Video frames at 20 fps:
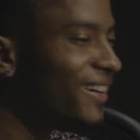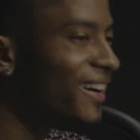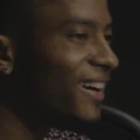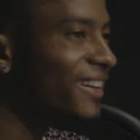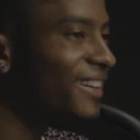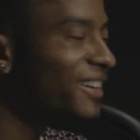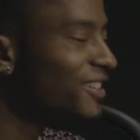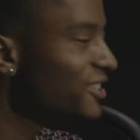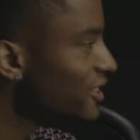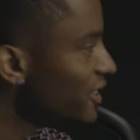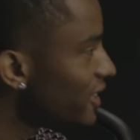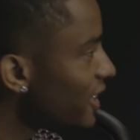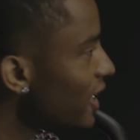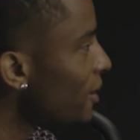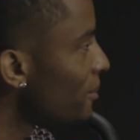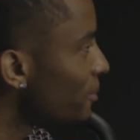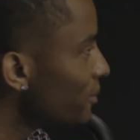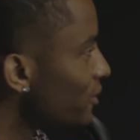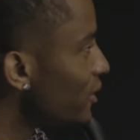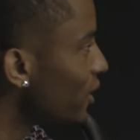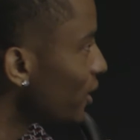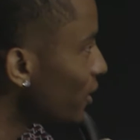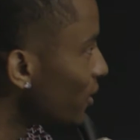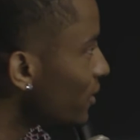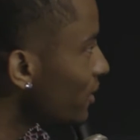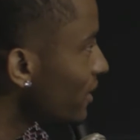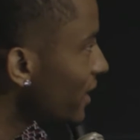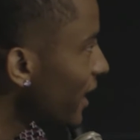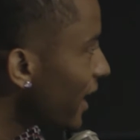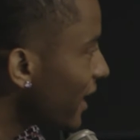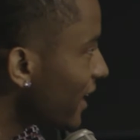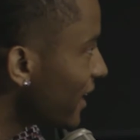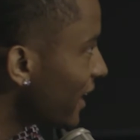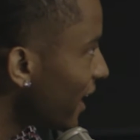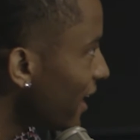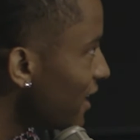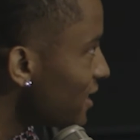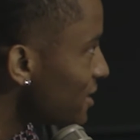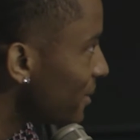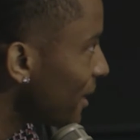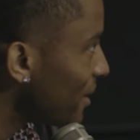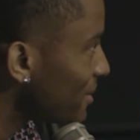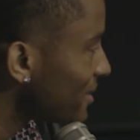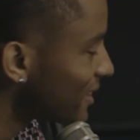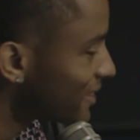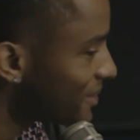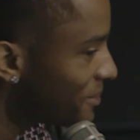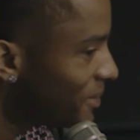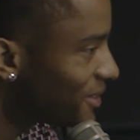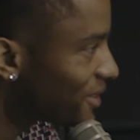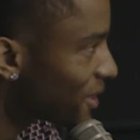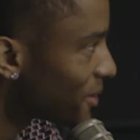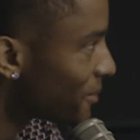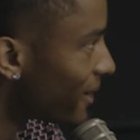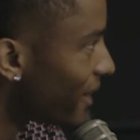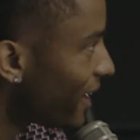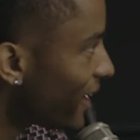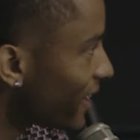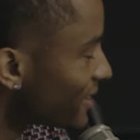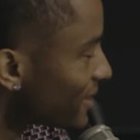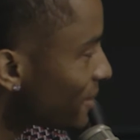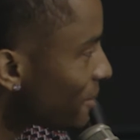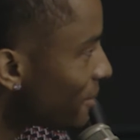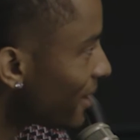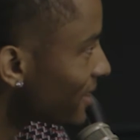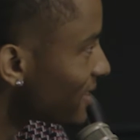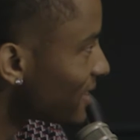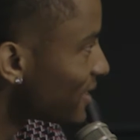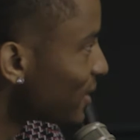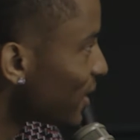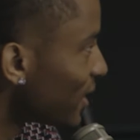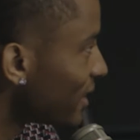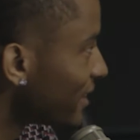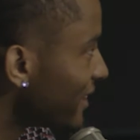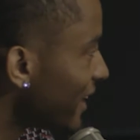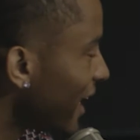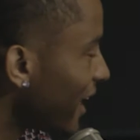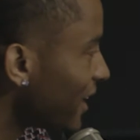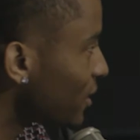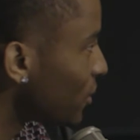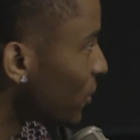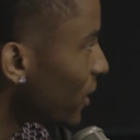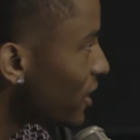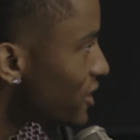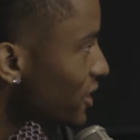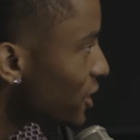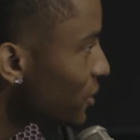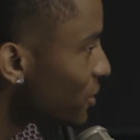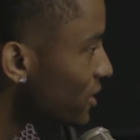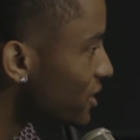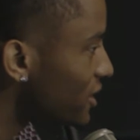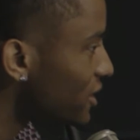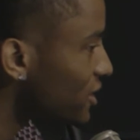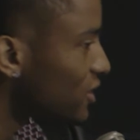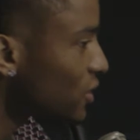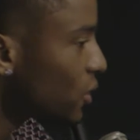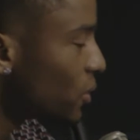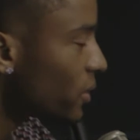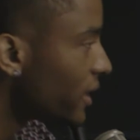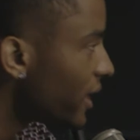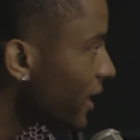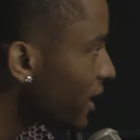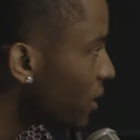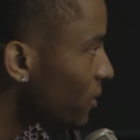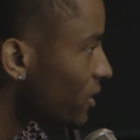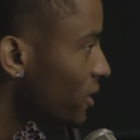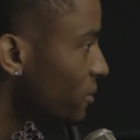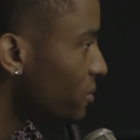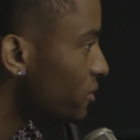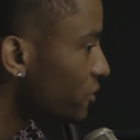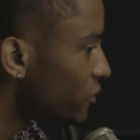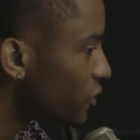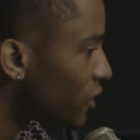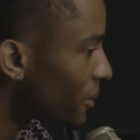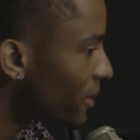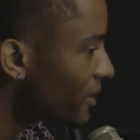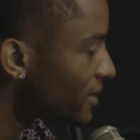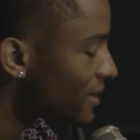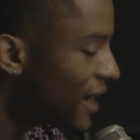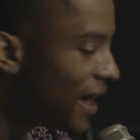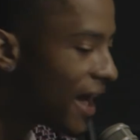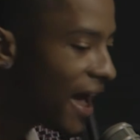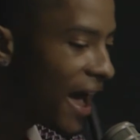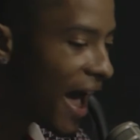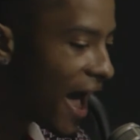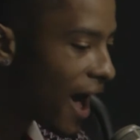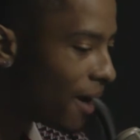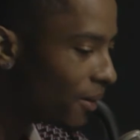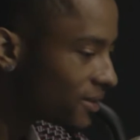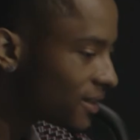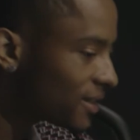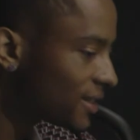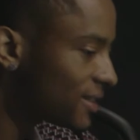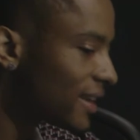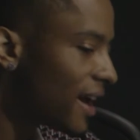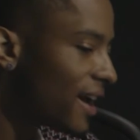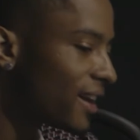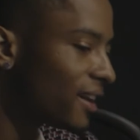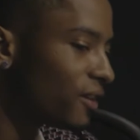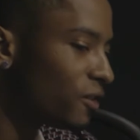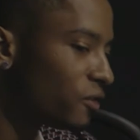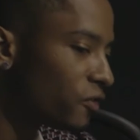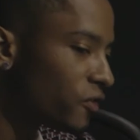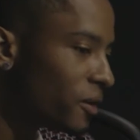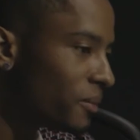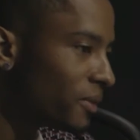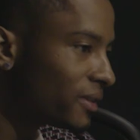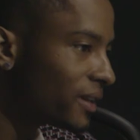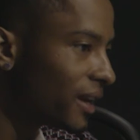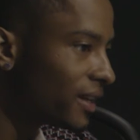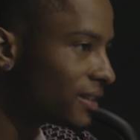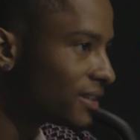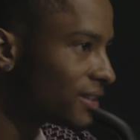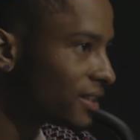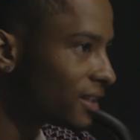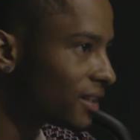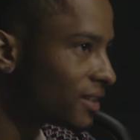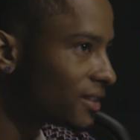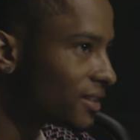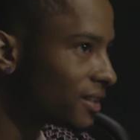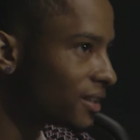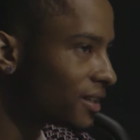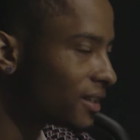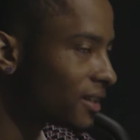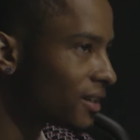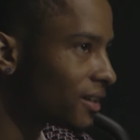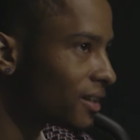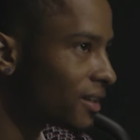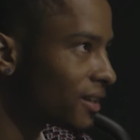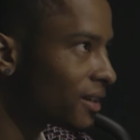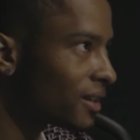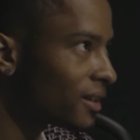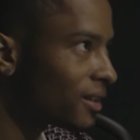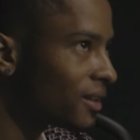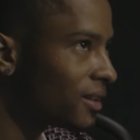right. Then she kept, engaging. I was like, let me turn my head because I'm about to start. Like, the way she was just so giddy with the performance. I was excited. You feel me? Like, to